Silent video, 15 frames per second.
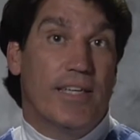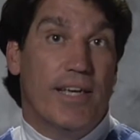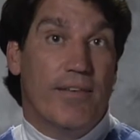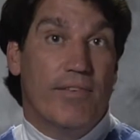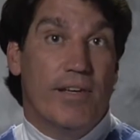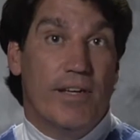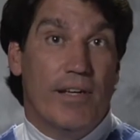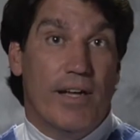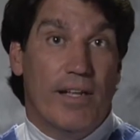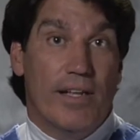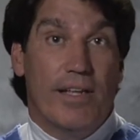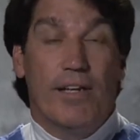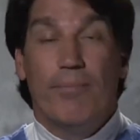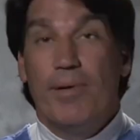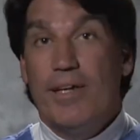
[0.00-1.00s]
to give you a
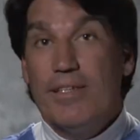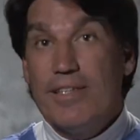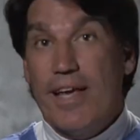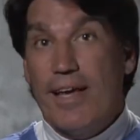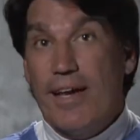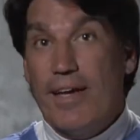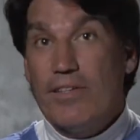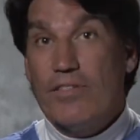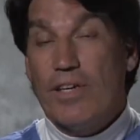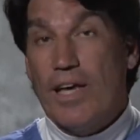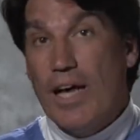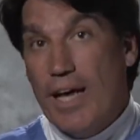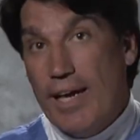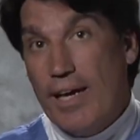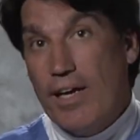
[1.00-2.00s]
little bit of Xanax to
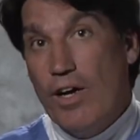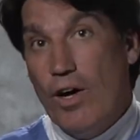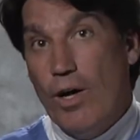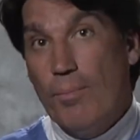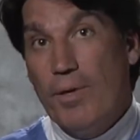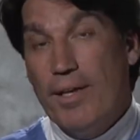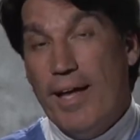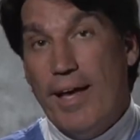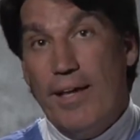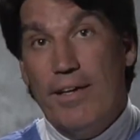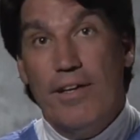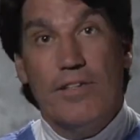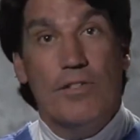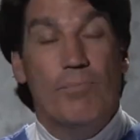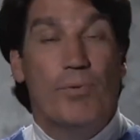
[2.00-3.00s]
kind of calm you down. It
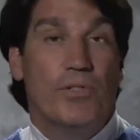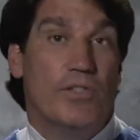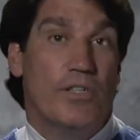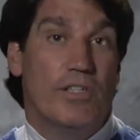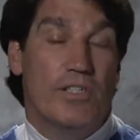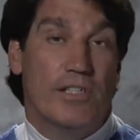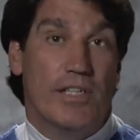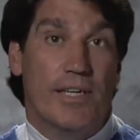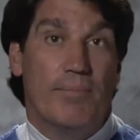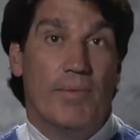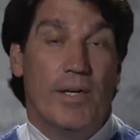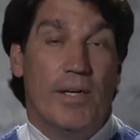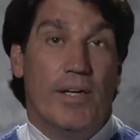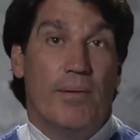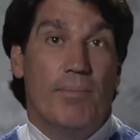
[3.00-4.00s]
doesn't put you to sleep,
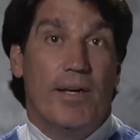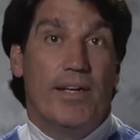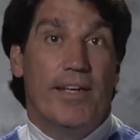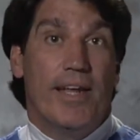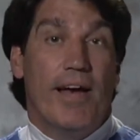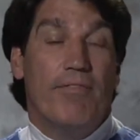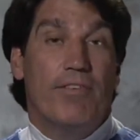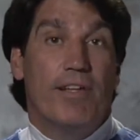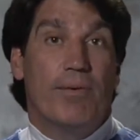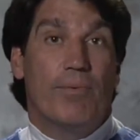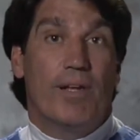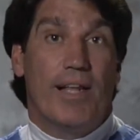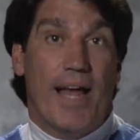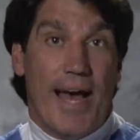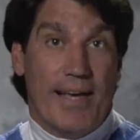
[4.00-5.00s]
but it definitely
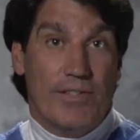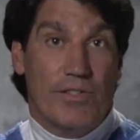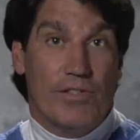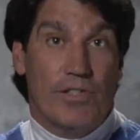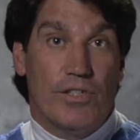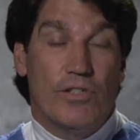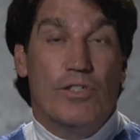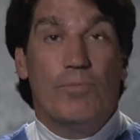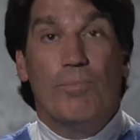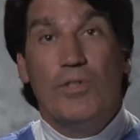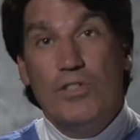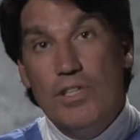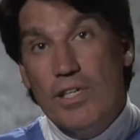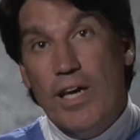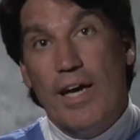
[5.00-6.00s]
relaxes you. It just
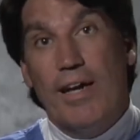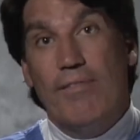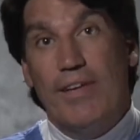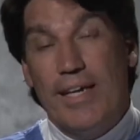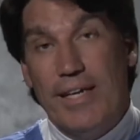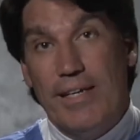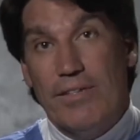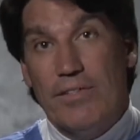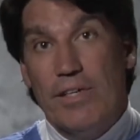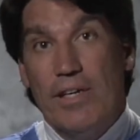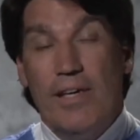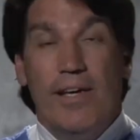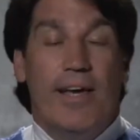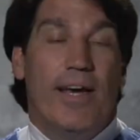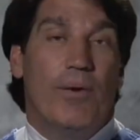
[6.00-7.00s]
puts you kind of at ease.
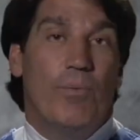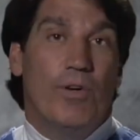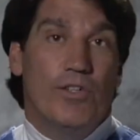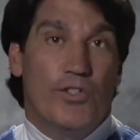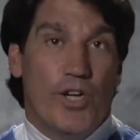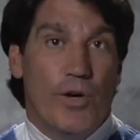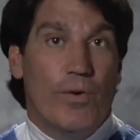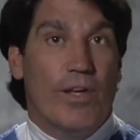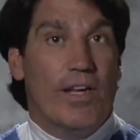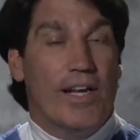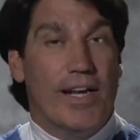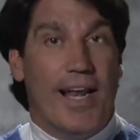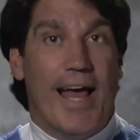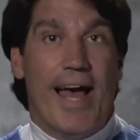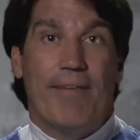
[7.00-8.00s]
And we're joking
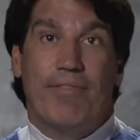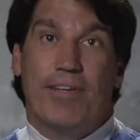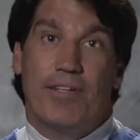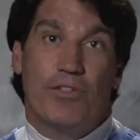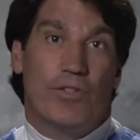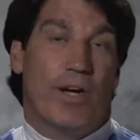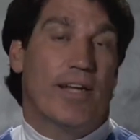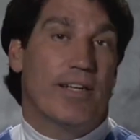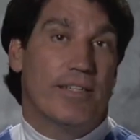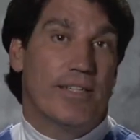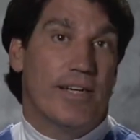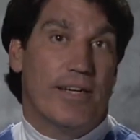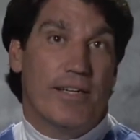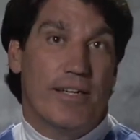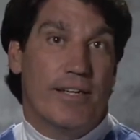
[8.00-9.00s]
and laughing and trying to
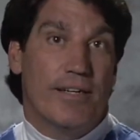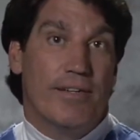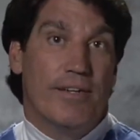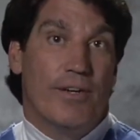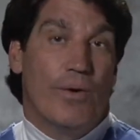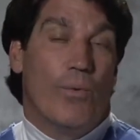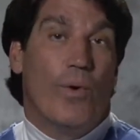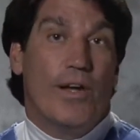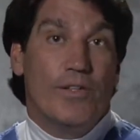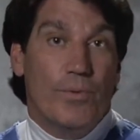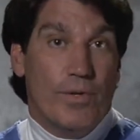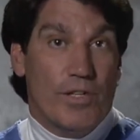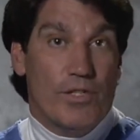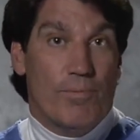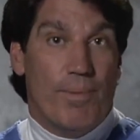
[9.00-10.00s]
tell you what
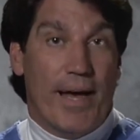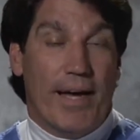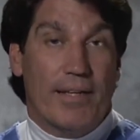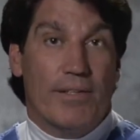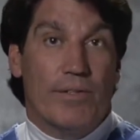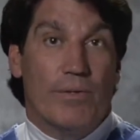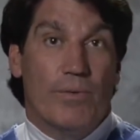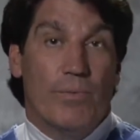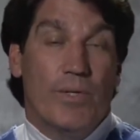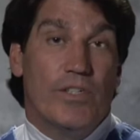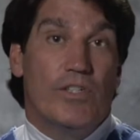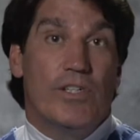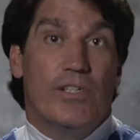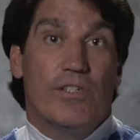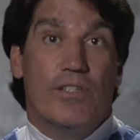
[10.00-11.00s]
to expect,
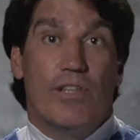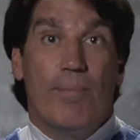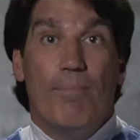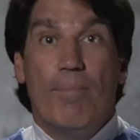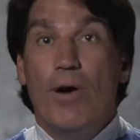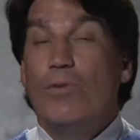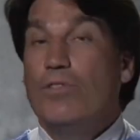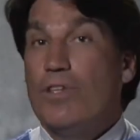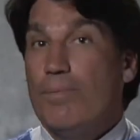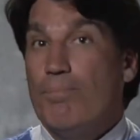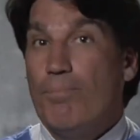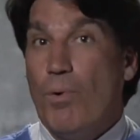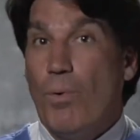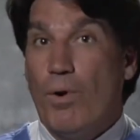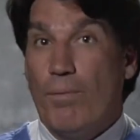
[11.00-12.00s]
which is the most
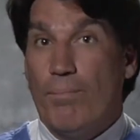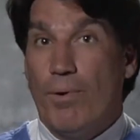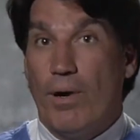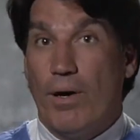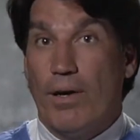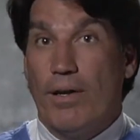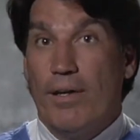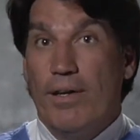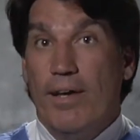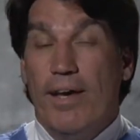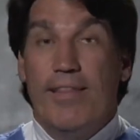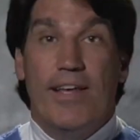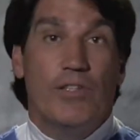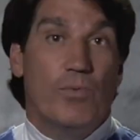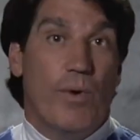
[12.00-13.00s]
important part.
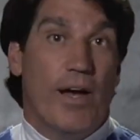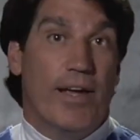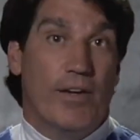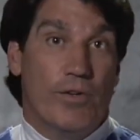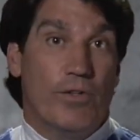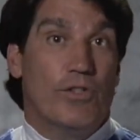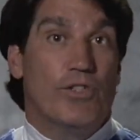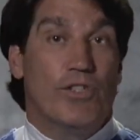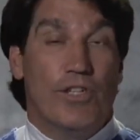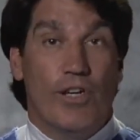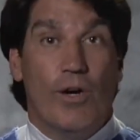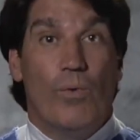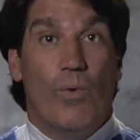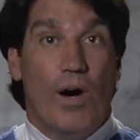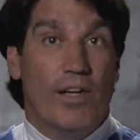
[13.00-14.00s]
And that's why I encourage you to
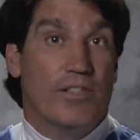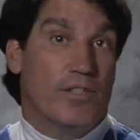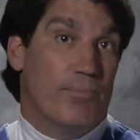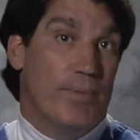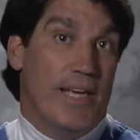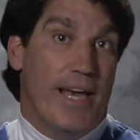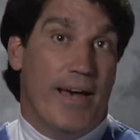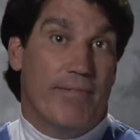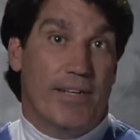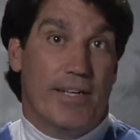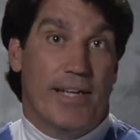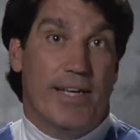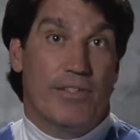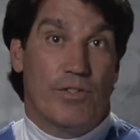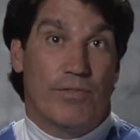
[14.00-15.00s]
go watch me having
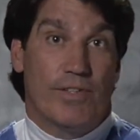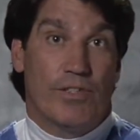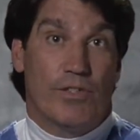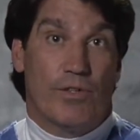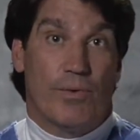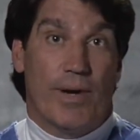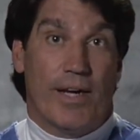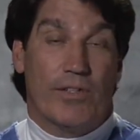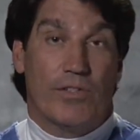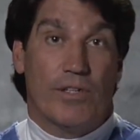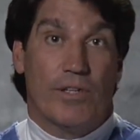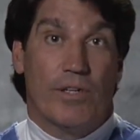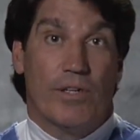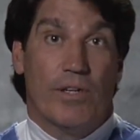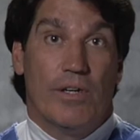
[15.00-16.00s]
laser vision
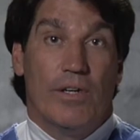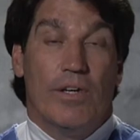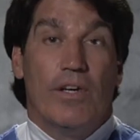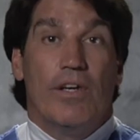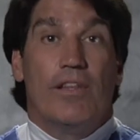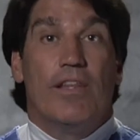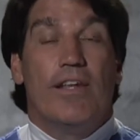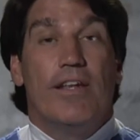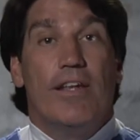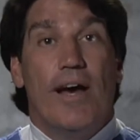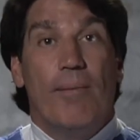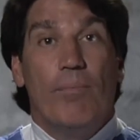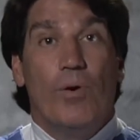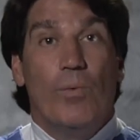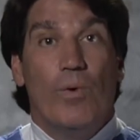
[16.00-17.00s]
correction. The
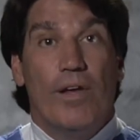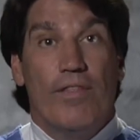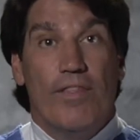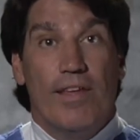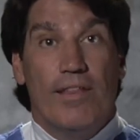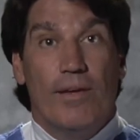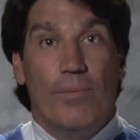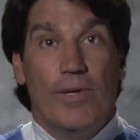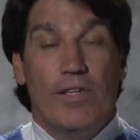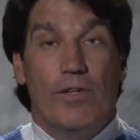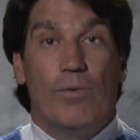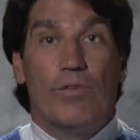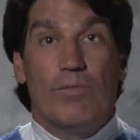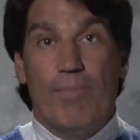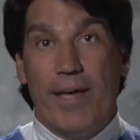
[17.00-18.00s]
number one thing that we
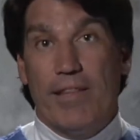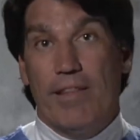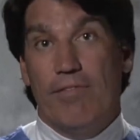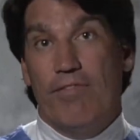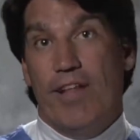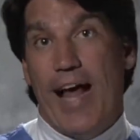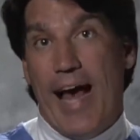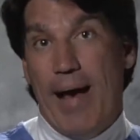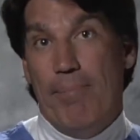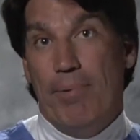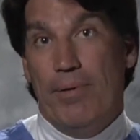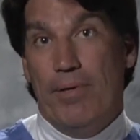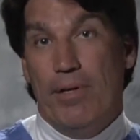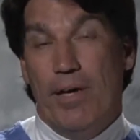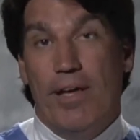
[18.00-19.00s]
do is make the flap,
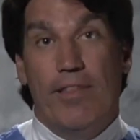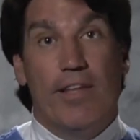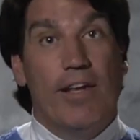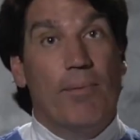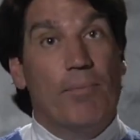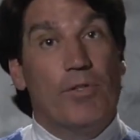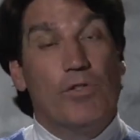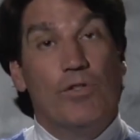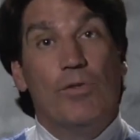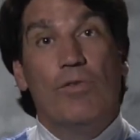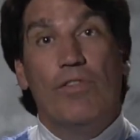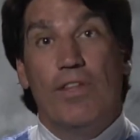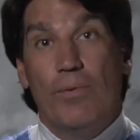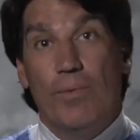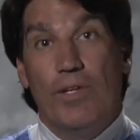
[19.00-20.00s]
and the number two
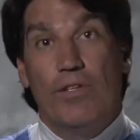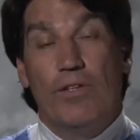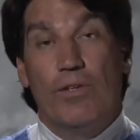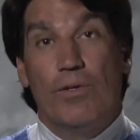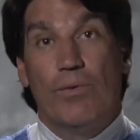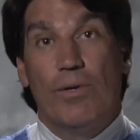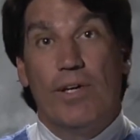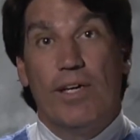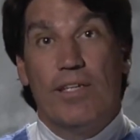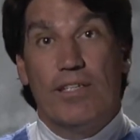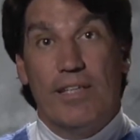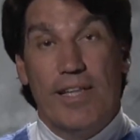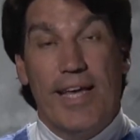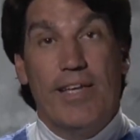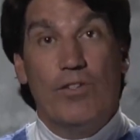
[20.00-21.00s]
thing we do is
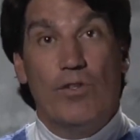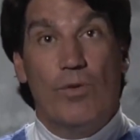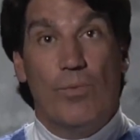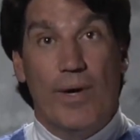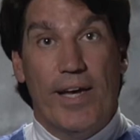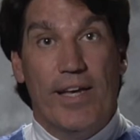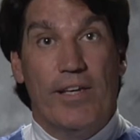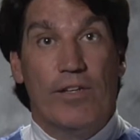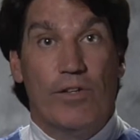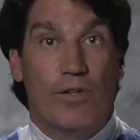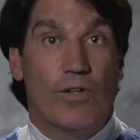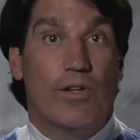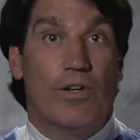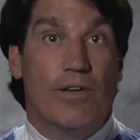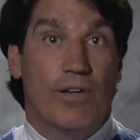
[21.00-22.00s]
laser away
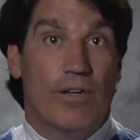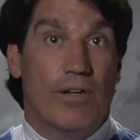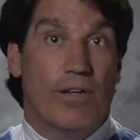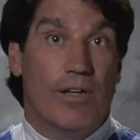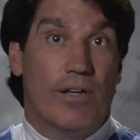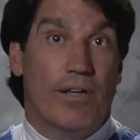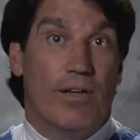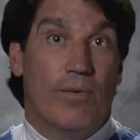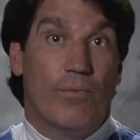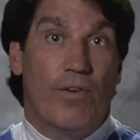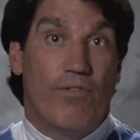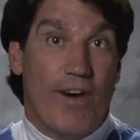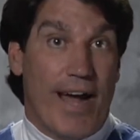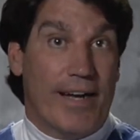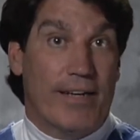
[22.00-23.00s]
your
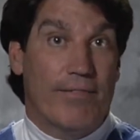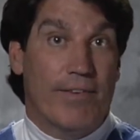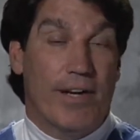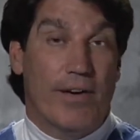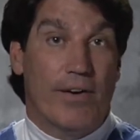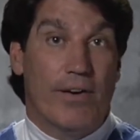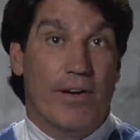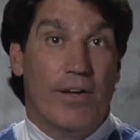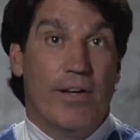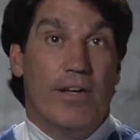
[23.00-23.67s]
refractive error.